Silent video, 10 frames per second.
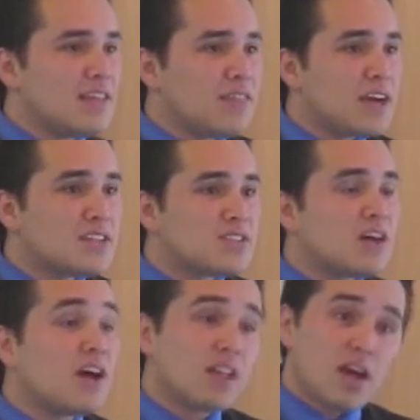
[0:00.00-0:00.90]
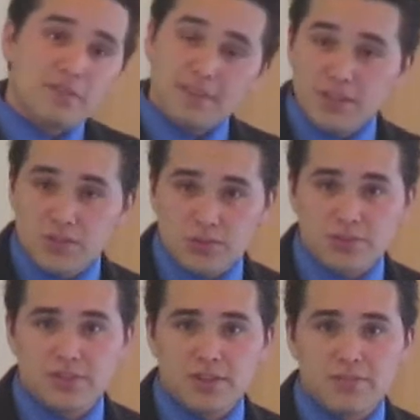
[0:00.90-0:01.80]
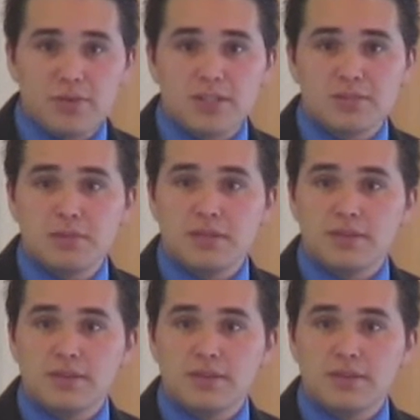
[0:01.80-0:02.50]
That's a lot of angels, if you ask me.